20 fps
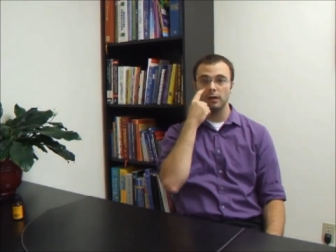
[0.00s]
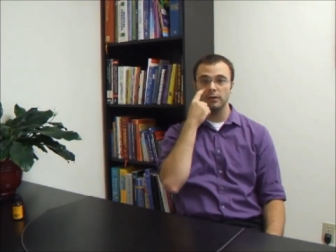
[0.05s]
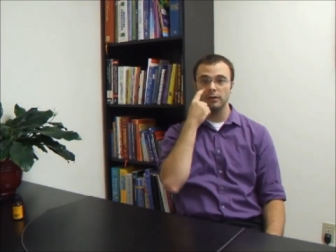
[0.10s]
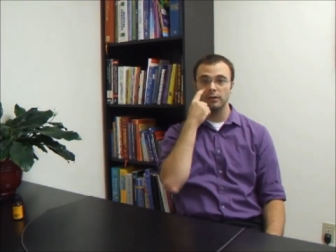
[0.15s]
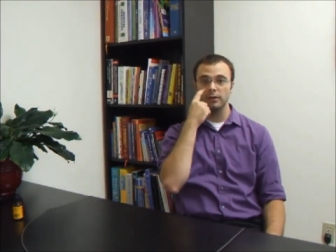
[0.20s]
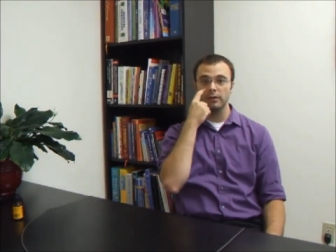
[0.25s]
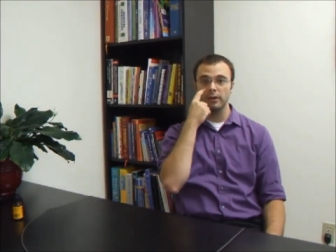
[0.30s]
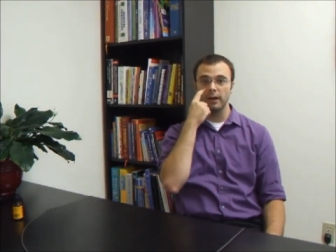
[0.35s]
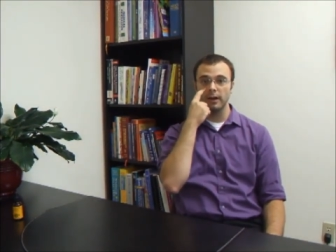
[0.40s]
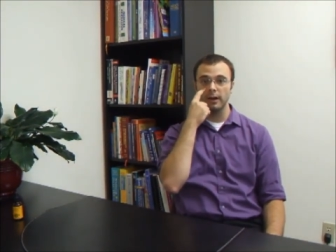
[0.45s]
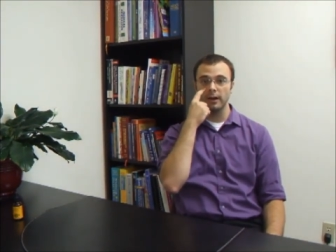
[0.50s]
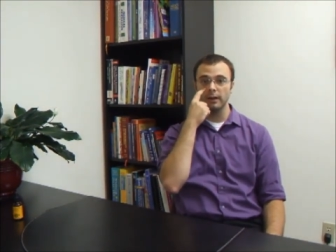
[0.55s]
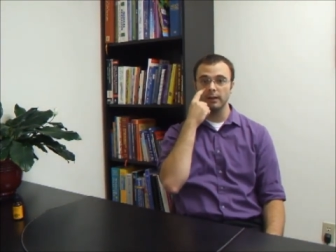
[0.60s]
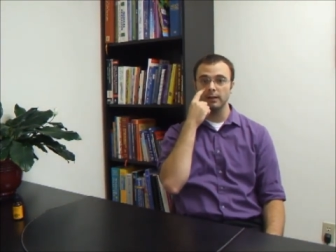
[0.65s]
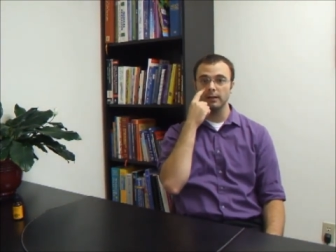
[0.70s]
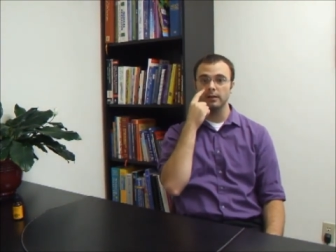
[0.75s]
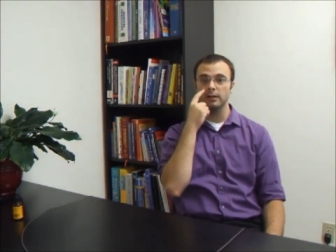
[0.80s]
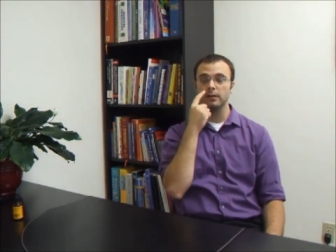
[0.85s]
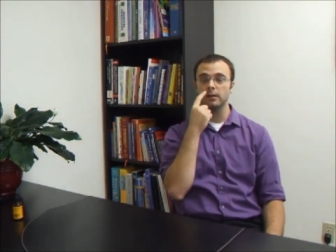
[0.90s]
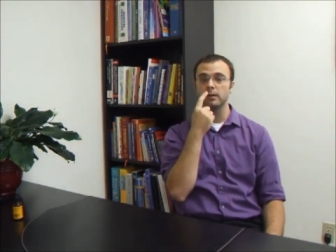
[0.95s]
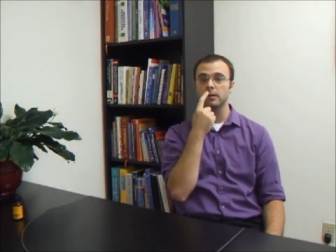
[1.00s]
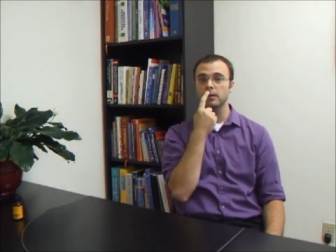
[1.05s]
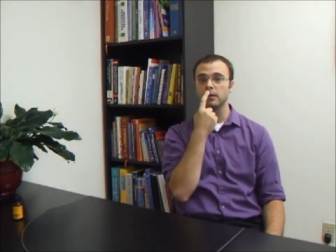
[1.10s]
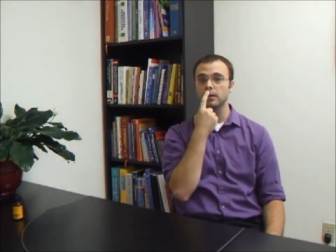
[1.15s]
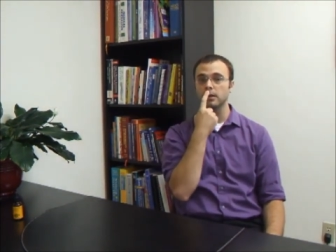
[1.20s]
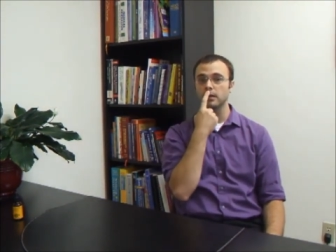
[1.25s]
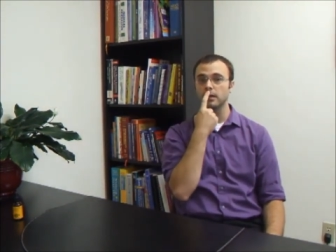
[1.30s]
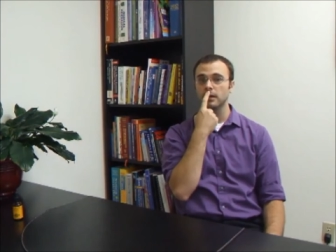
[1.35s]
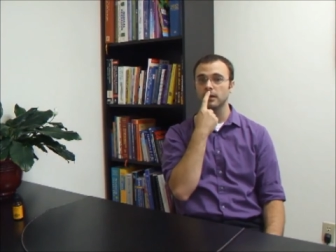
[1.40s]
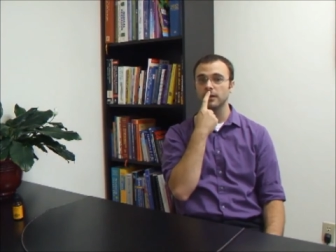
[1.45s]
under your eye,
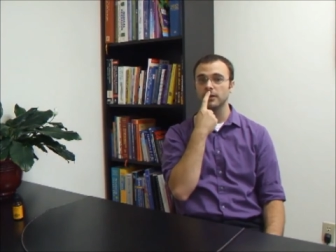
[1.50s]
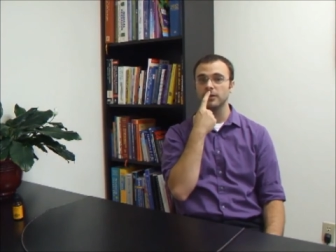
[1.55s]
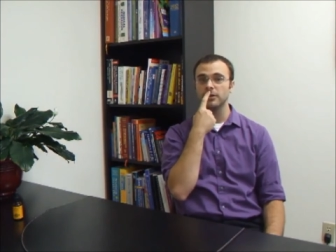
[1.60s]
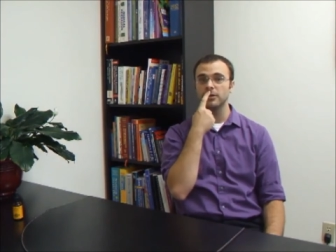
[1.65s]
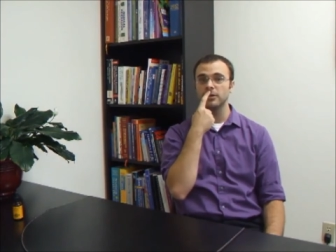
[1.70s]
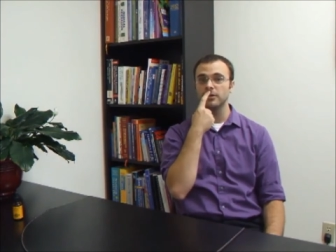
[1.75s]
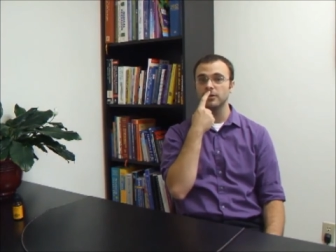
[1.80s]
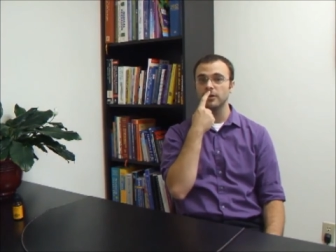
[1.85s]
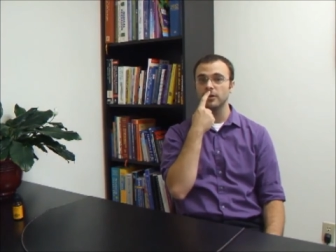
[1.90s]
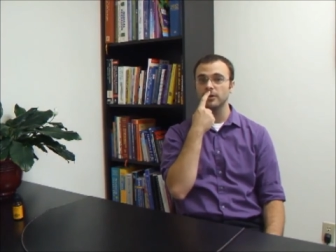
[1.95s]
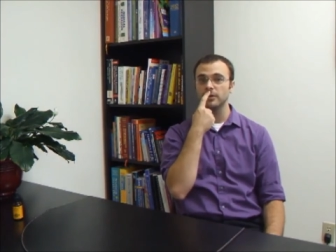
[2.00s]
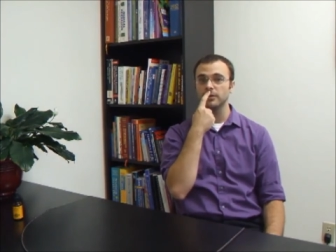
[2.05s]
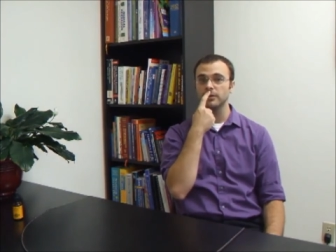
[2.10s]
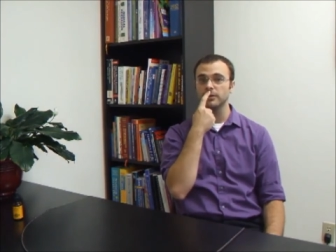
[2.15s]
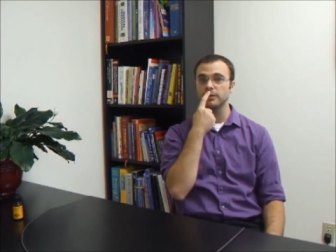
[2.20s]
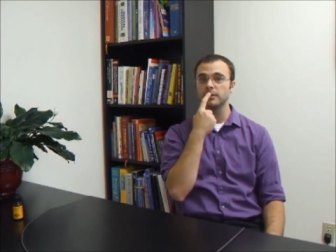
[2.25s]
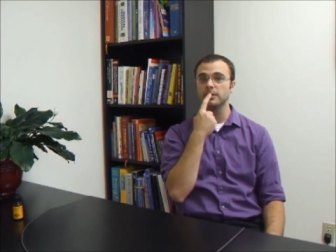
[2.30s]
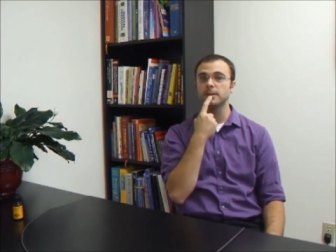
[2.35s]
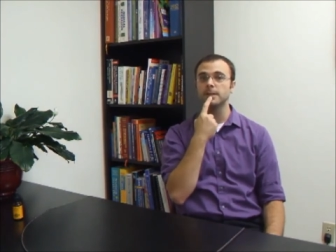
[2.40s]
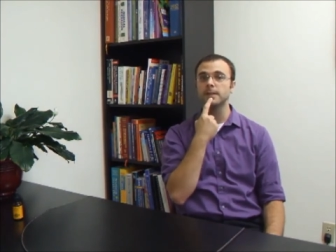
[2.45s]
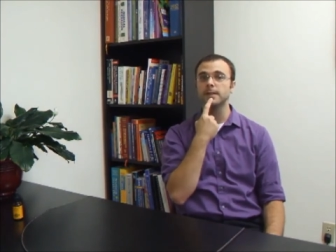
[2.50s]
under your nose,